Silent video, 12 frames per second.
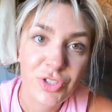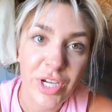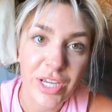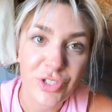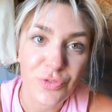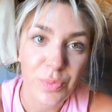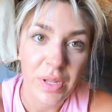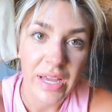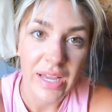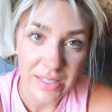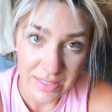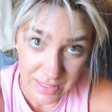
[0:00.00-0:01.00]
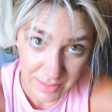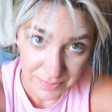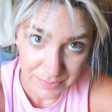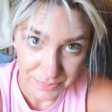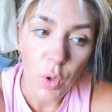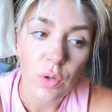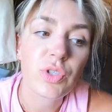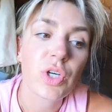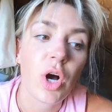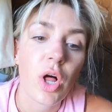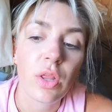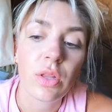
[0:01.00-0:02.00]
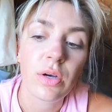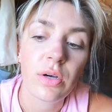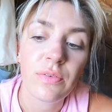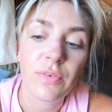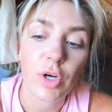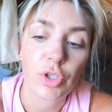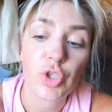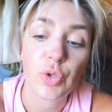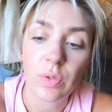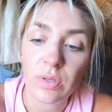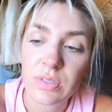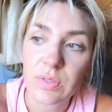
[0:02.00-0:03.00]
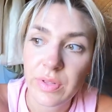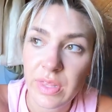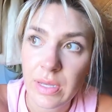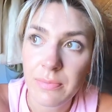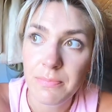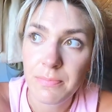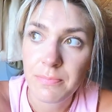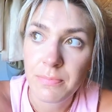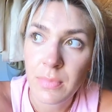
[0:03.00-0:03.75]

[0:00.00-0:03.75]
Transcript: Change of plans. Cole took all of our tools with him